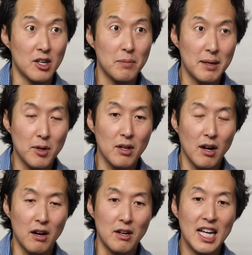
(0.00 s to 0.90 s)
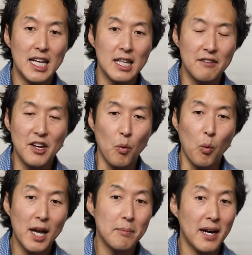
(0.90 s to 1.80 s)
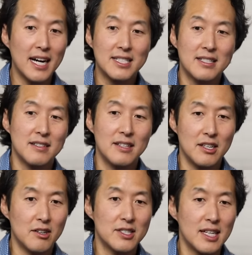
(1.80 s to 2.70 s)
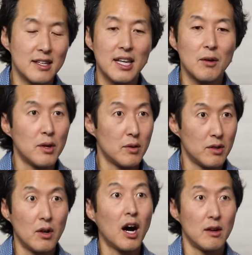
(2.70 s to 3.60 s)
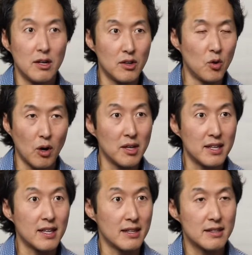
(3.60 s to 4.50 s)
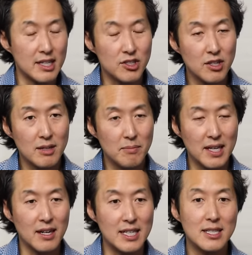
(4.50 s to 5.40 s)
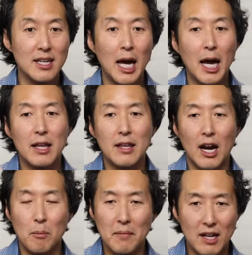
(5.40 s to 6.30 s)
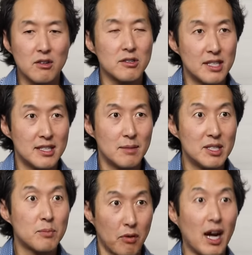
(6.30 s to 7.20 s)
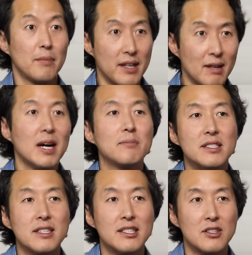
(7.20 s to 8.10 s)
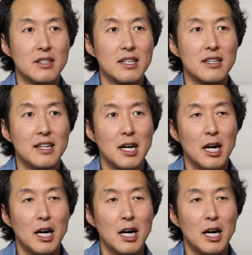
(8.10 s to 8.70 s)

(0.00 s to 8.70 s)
You know, people are living way past the years that, that we would uh, normally think that they should because our medical system is propping them up essentially.